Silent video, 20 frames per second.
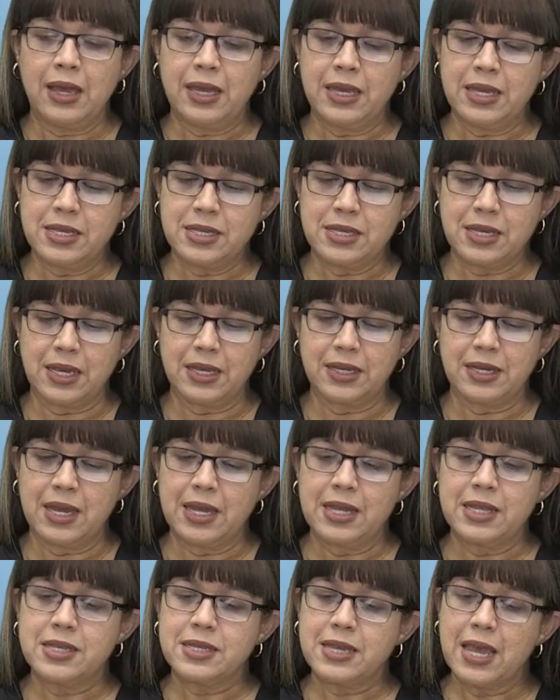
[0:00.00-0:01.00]
He said,
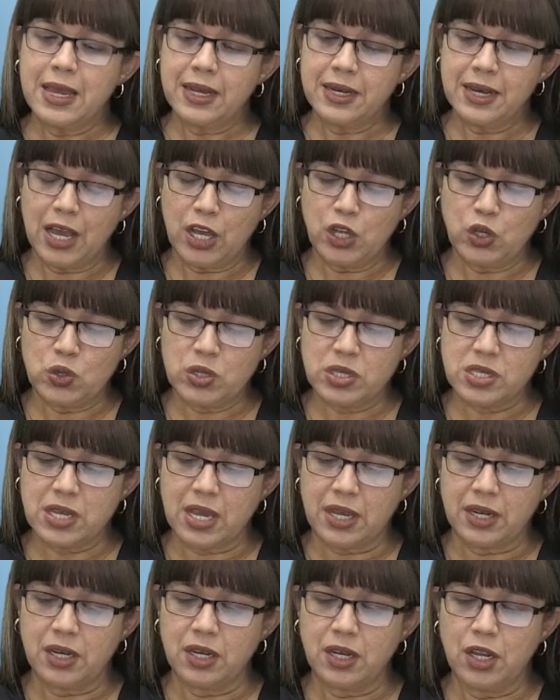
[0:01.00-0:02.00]
"Take now your
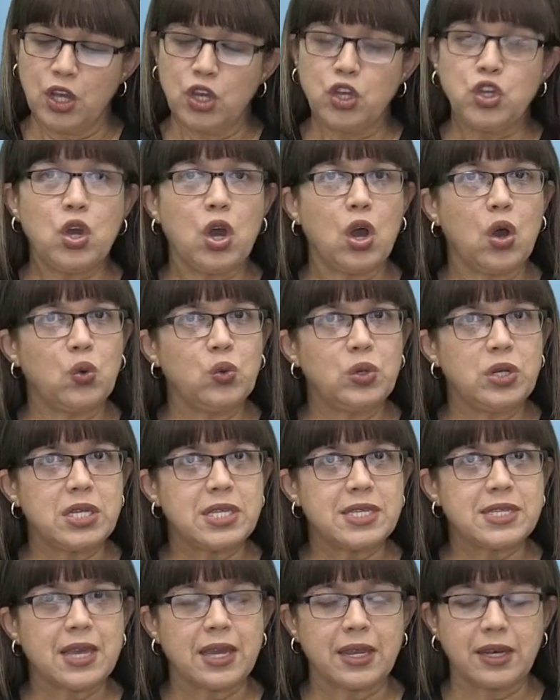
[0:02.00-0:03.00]
son, your only
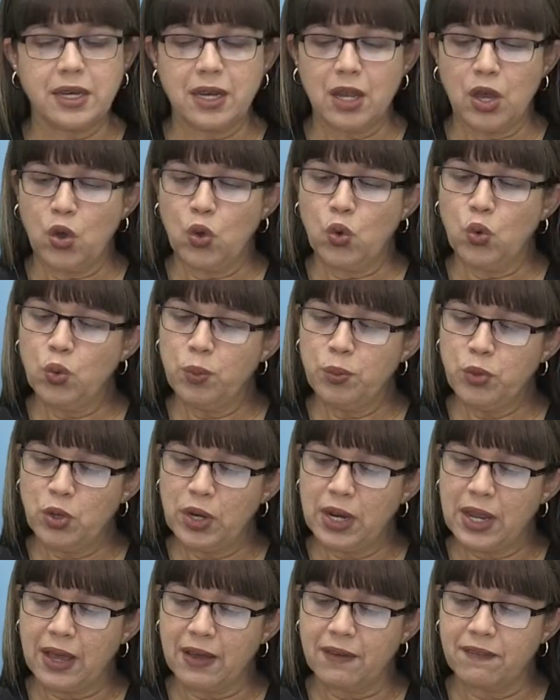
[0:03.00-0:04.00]
son, who whom you
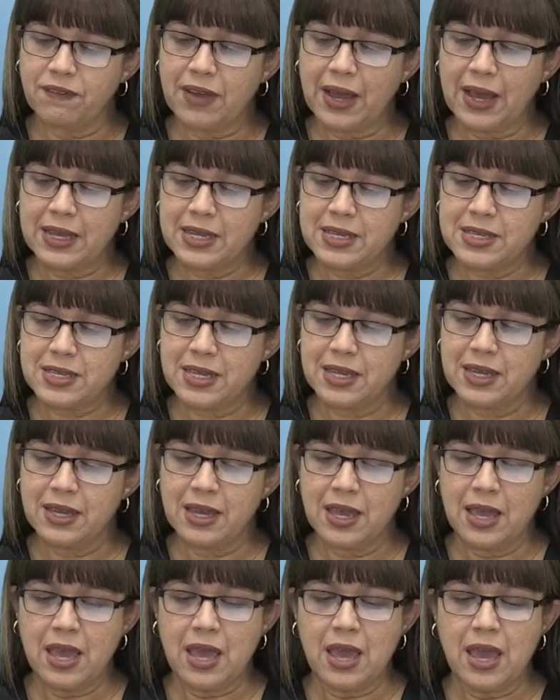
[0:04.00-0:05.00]
love,
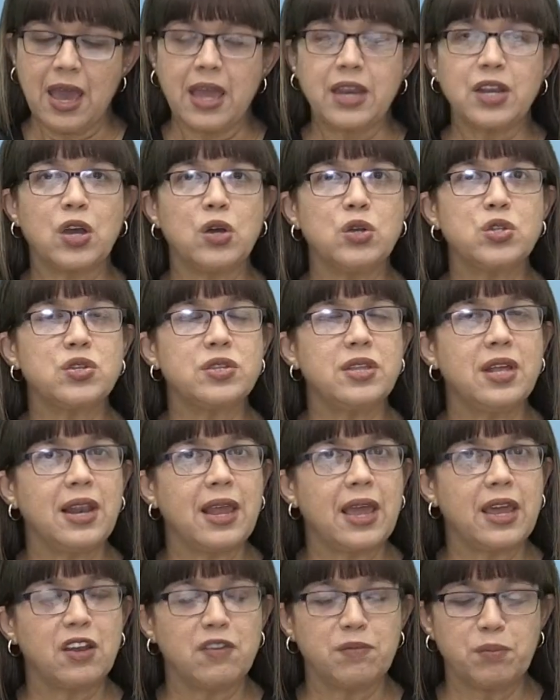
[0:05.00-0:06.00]
Isaac, and go to the land